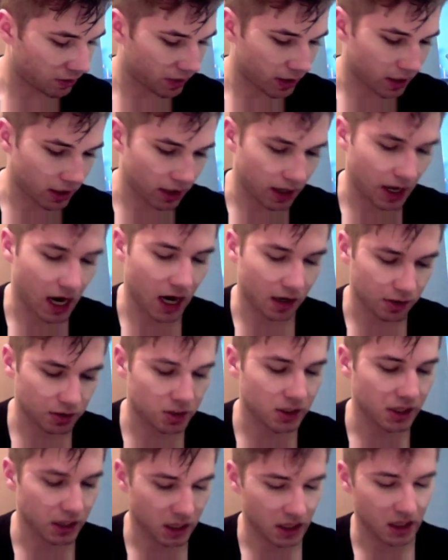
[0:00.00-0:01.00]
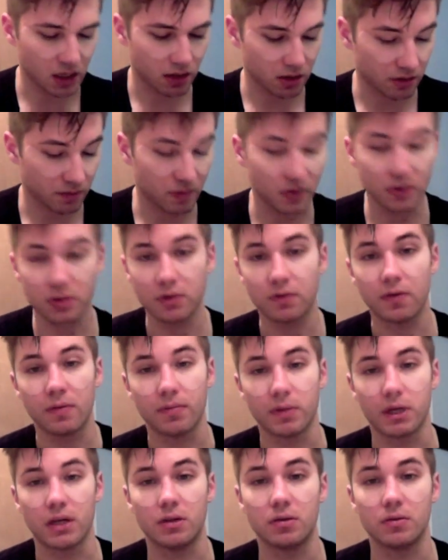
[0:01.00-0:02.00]
that actually most of them
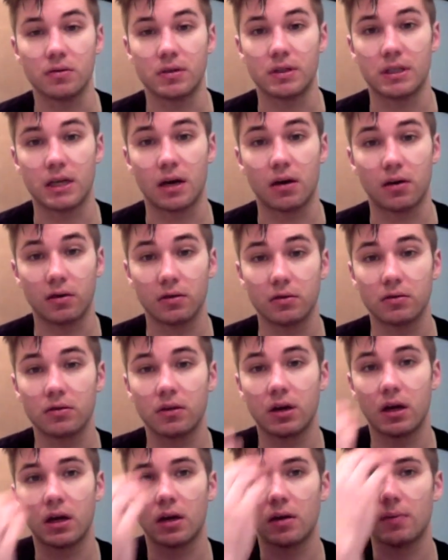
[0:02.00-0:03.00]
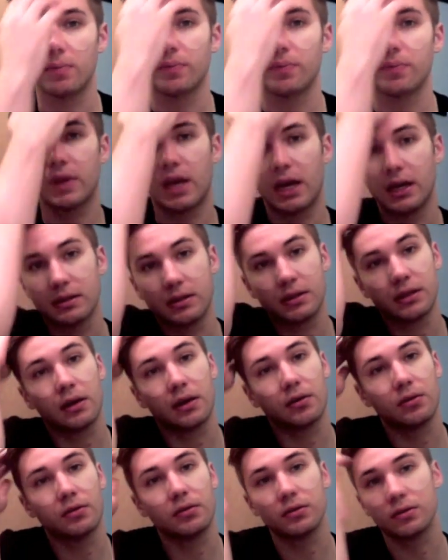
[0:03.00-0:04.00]
they do sell as
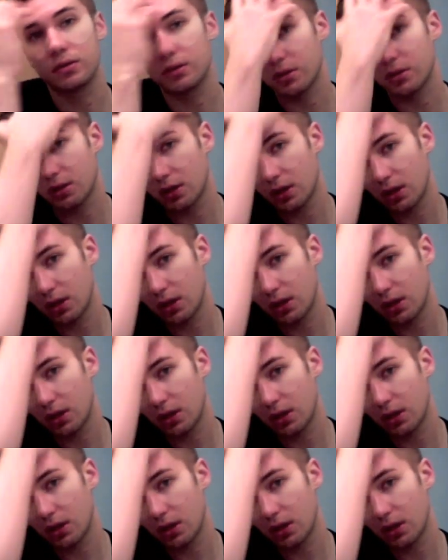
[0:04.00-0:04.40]
singles.